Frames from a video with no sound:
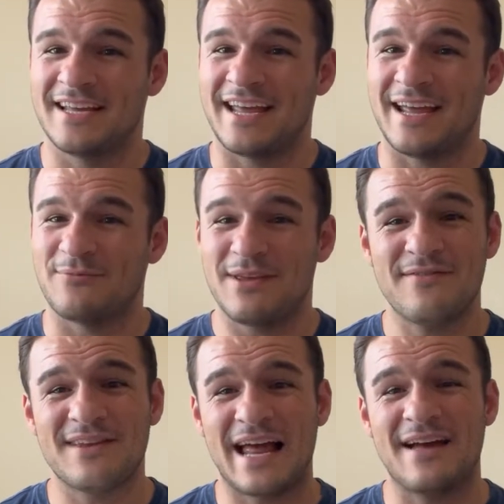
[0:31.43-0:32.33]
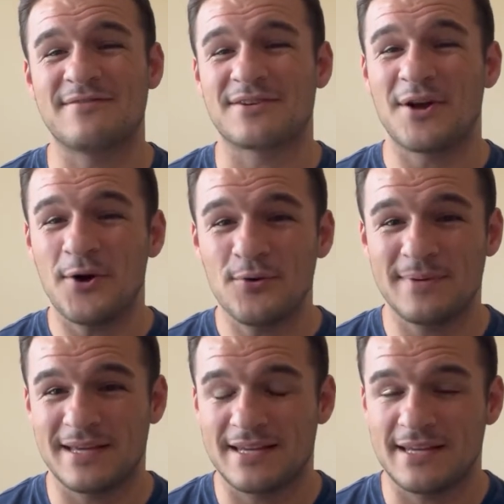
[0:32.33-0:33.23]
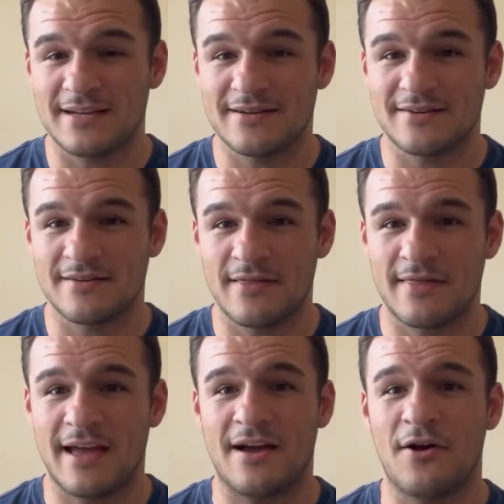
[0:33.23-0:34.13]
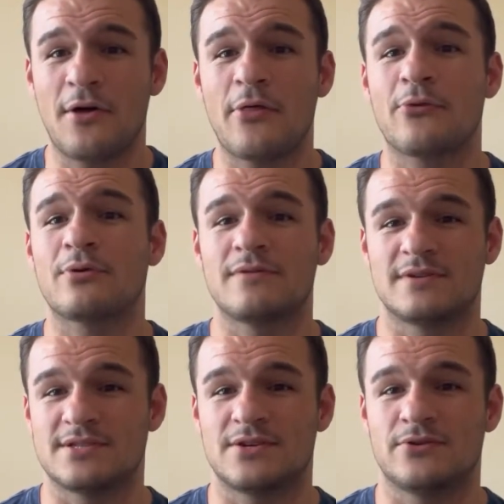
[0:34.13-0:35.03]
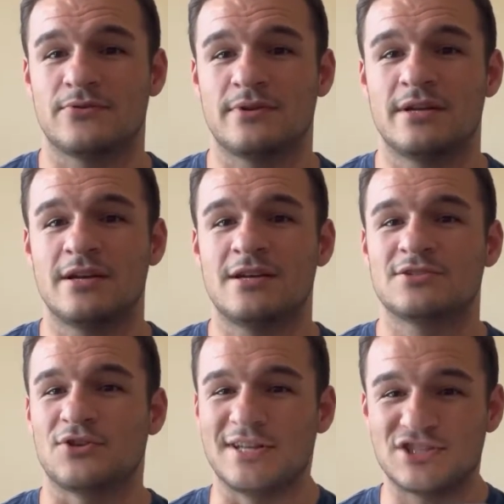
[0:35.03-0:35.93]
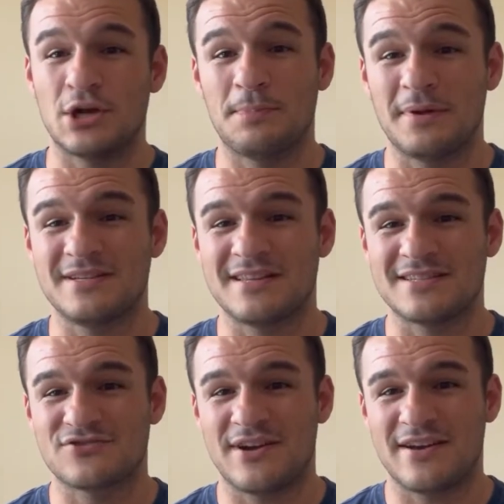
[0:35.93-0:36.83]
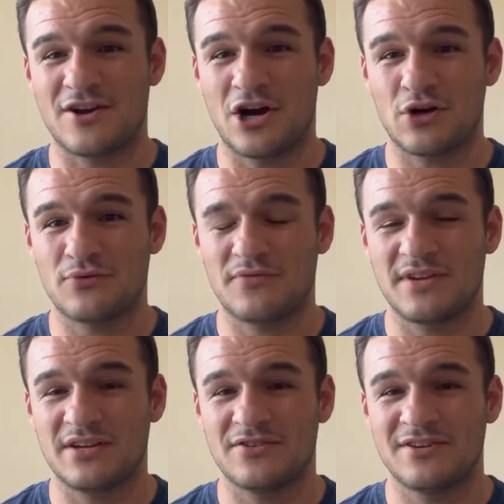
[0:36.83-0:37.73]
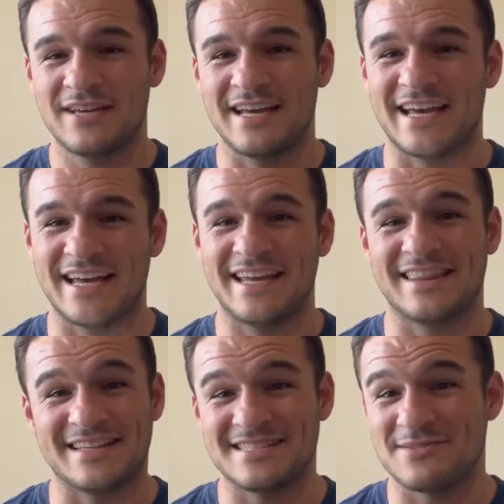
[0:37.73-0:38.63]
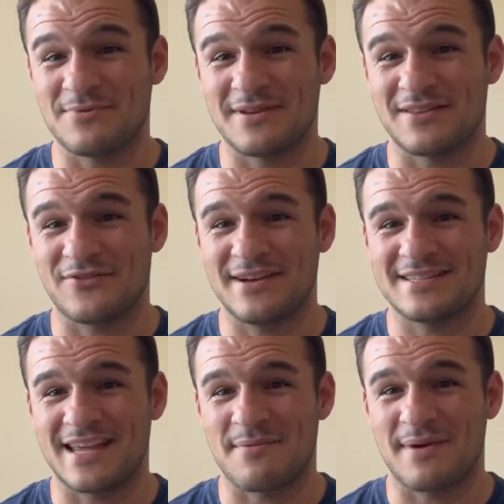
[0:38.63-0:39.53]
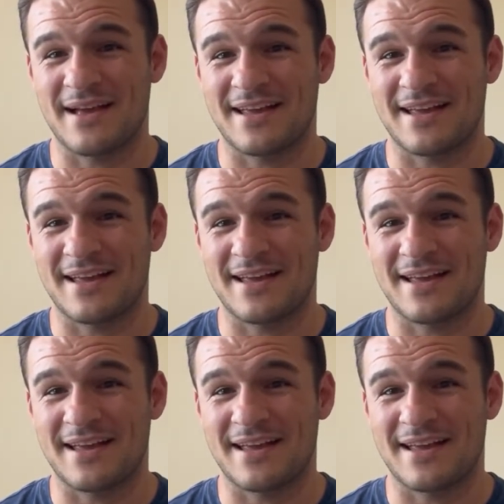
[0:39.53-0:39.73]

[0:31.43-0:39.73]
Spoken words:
and we even have a Kobe in here that all three of us own. So let's jump into this graded card reveal and let's see what the grades came back